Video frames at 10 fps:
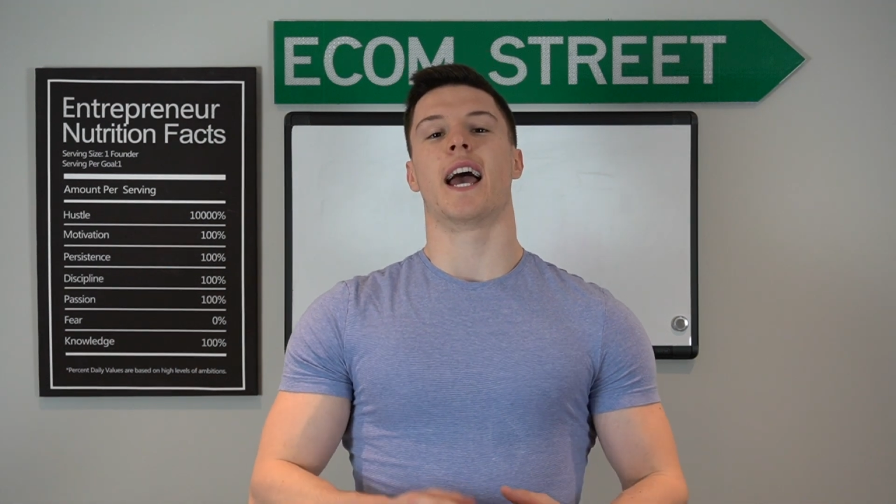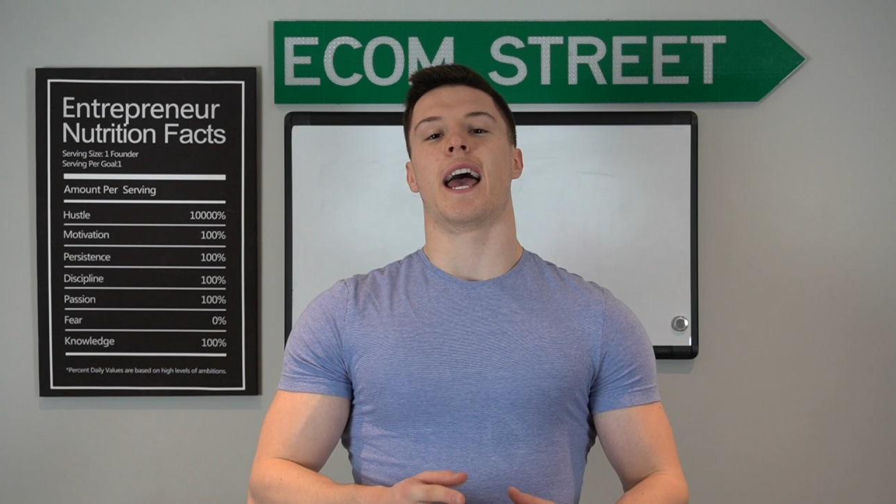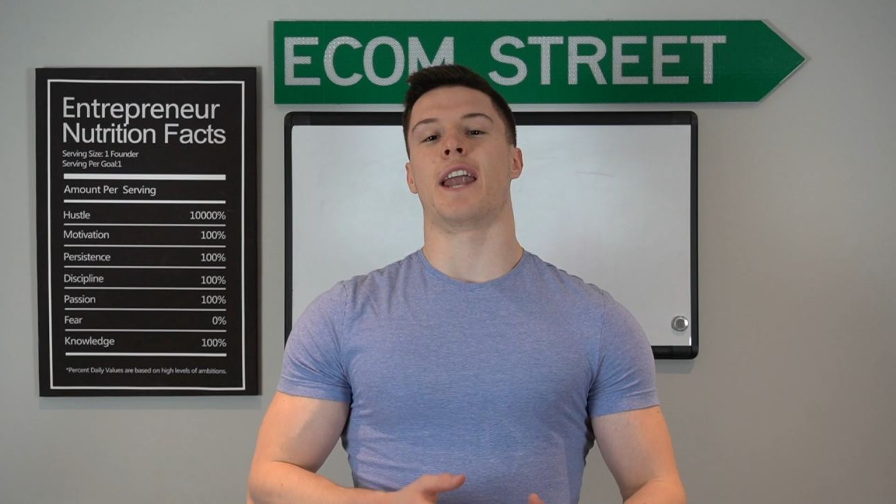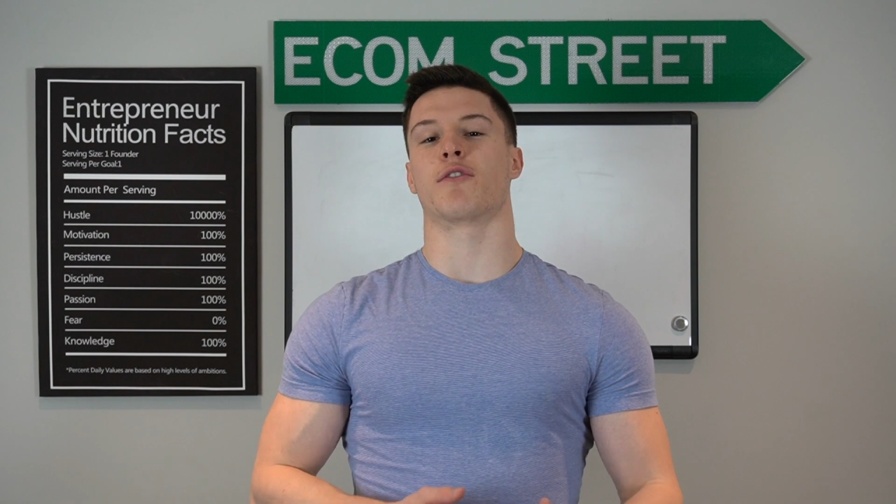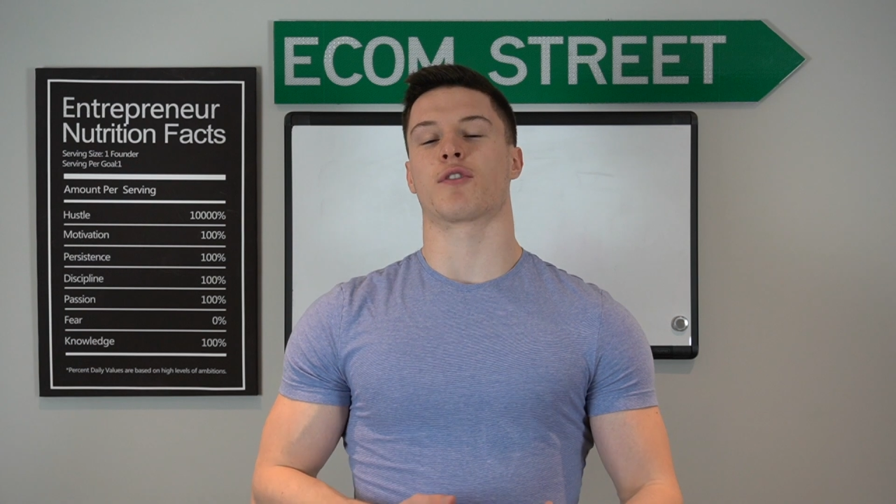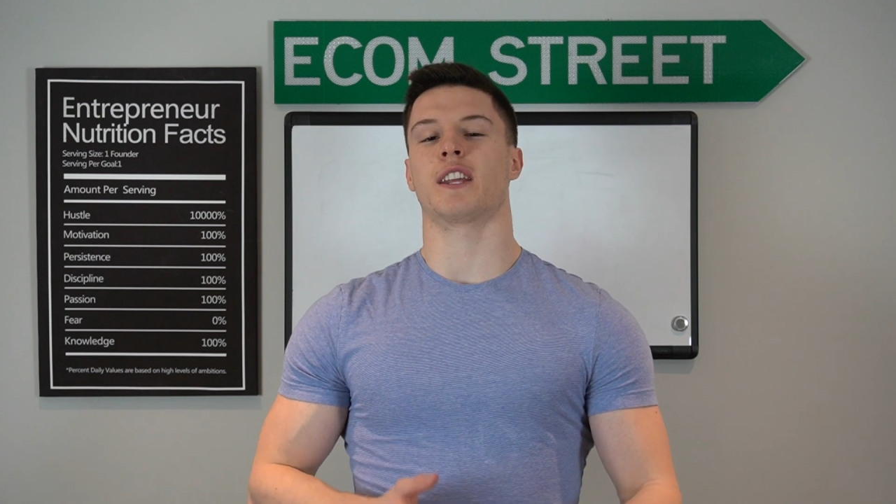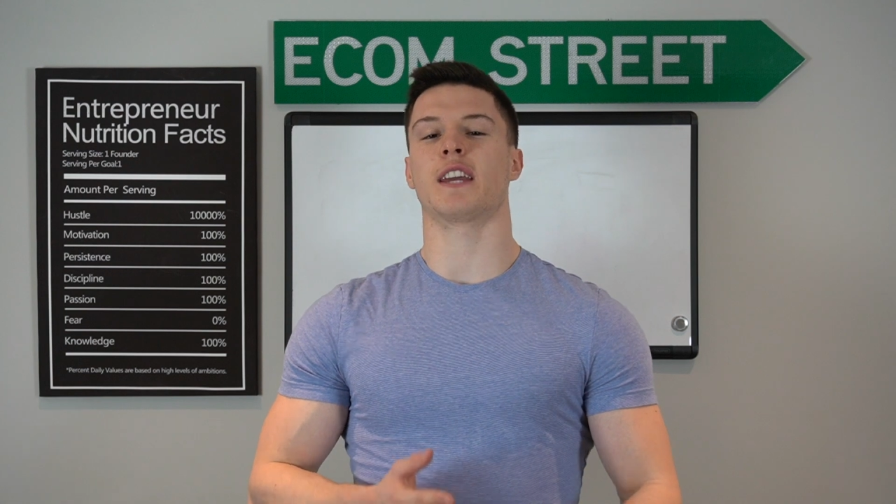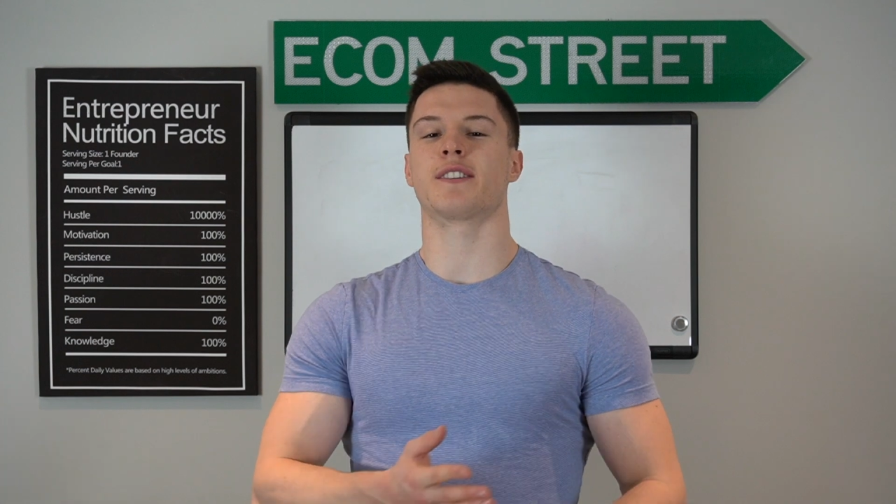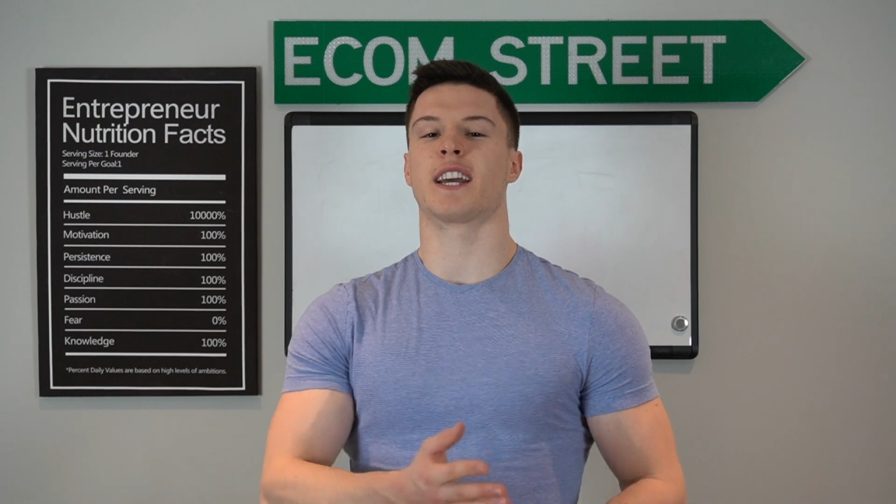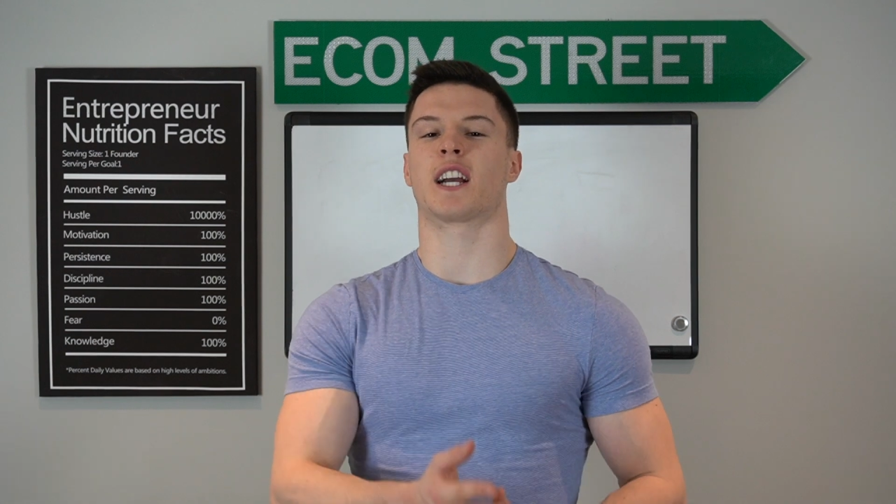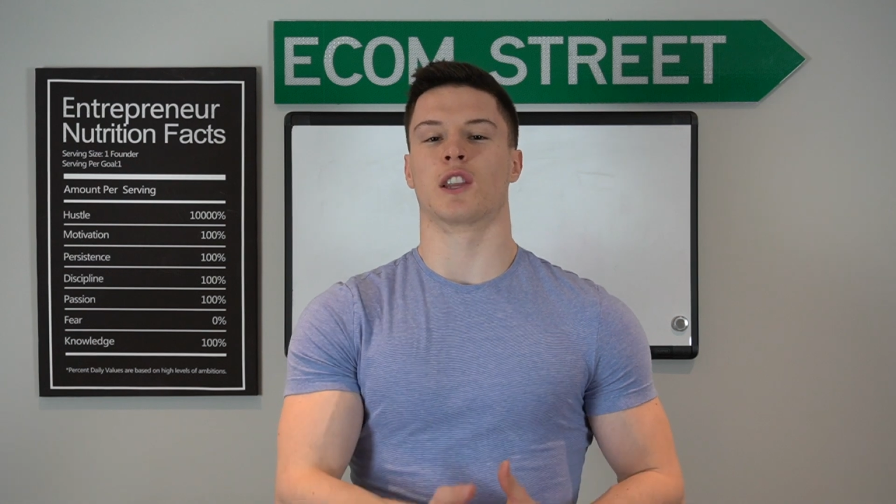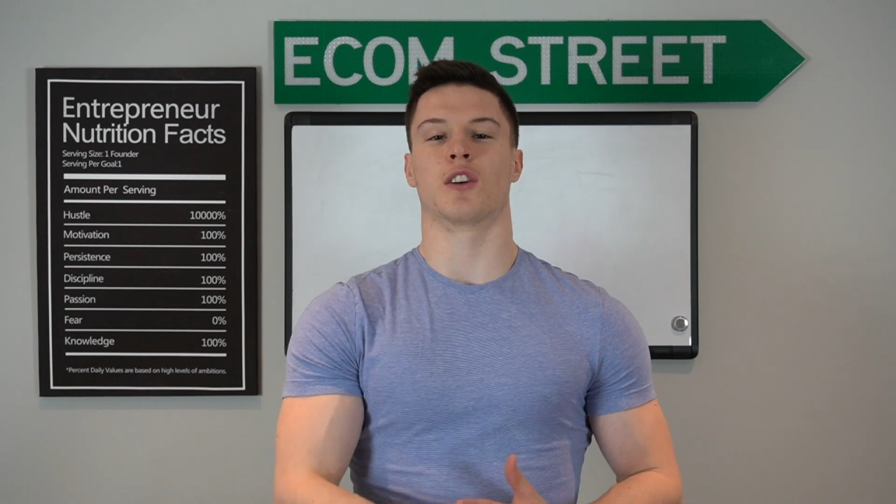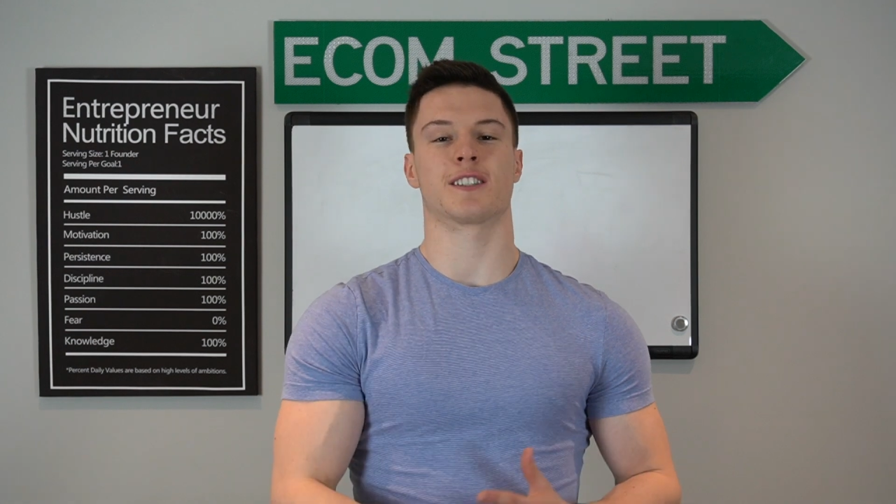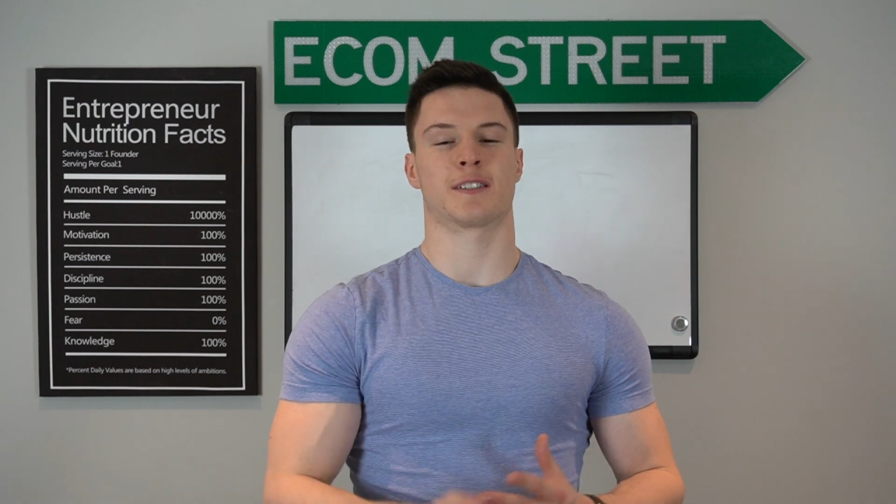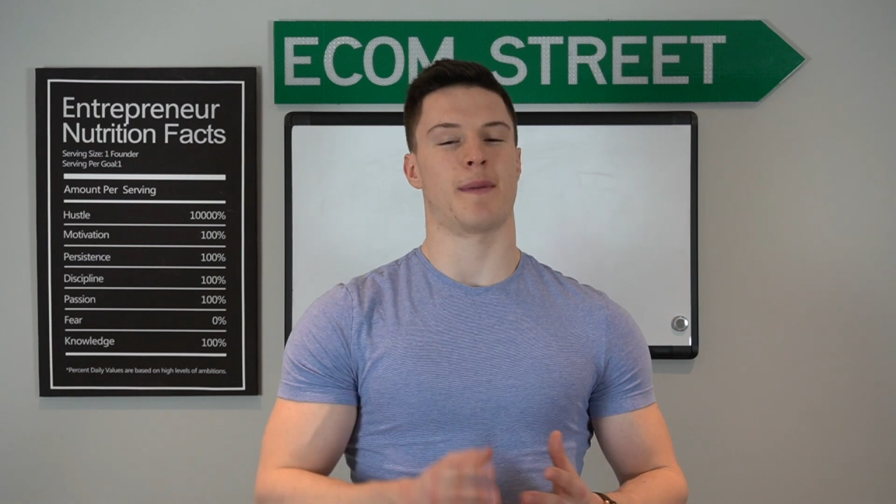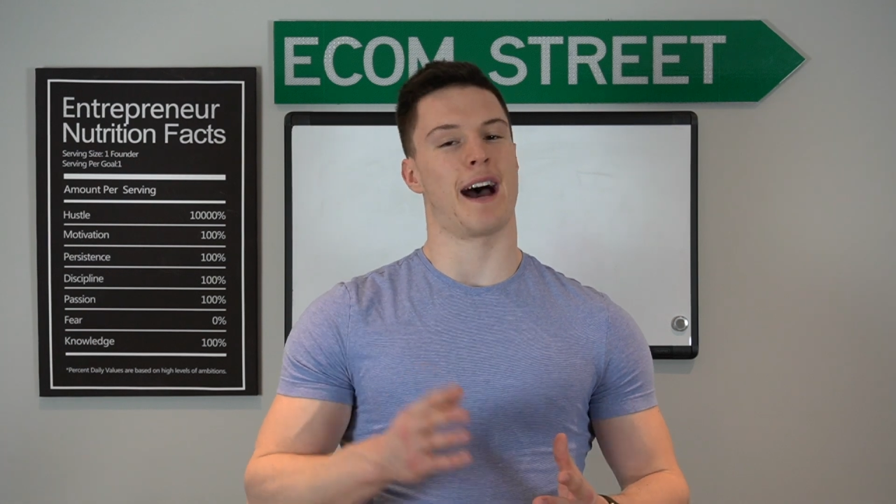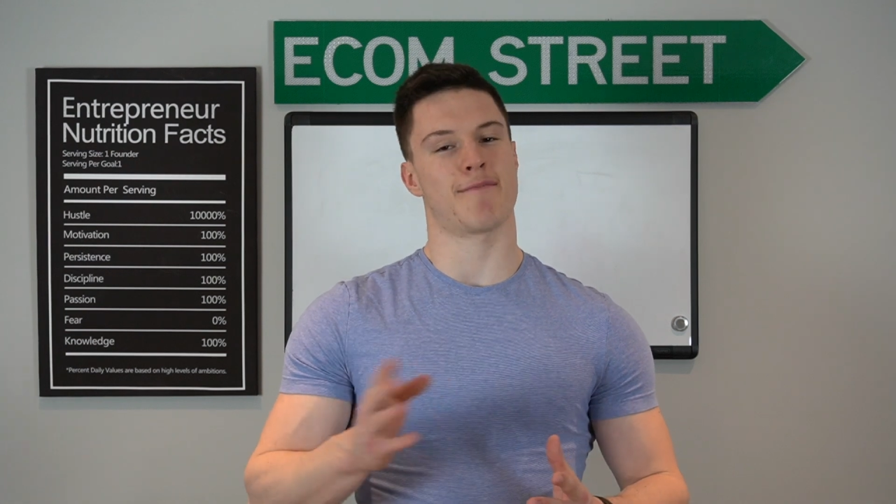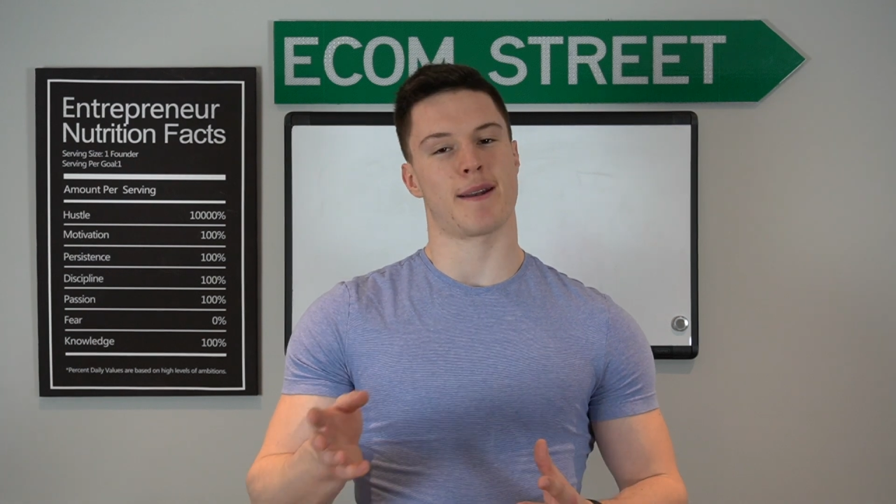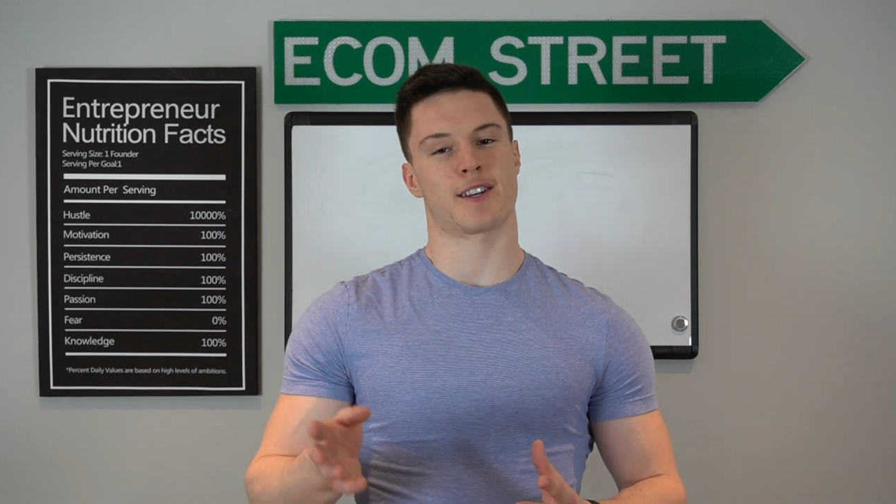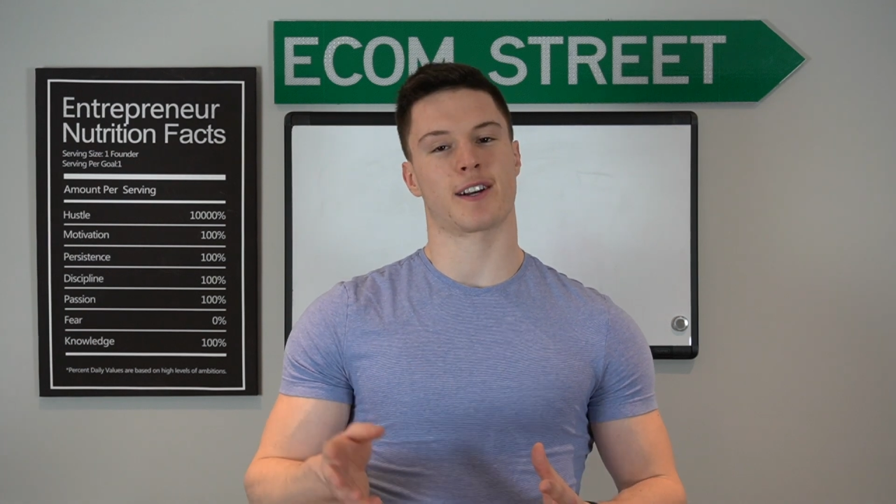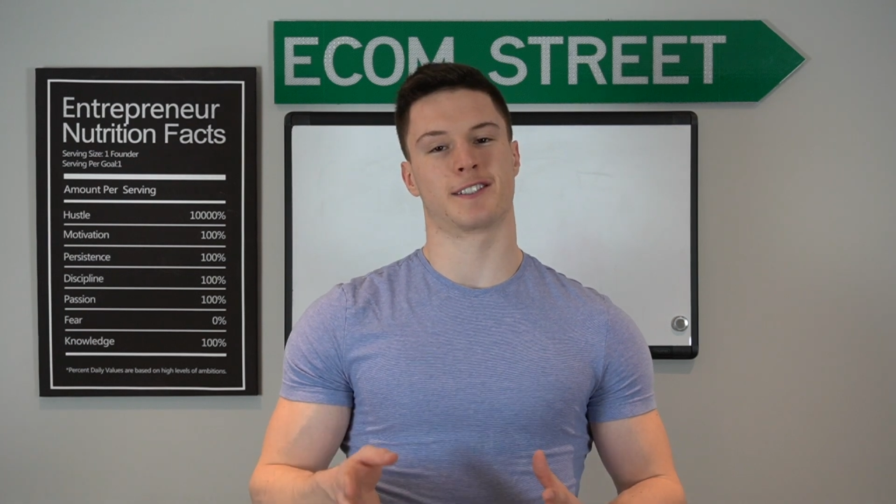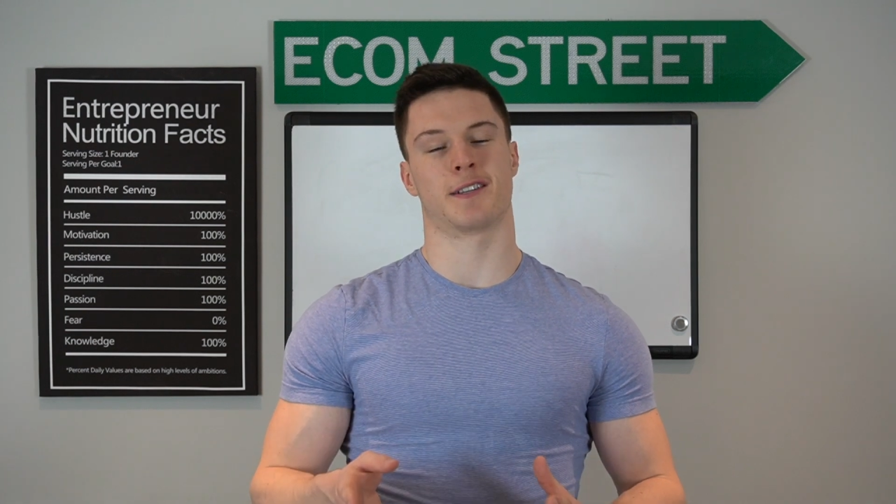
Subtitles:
and you can even take a look at some ad metrics.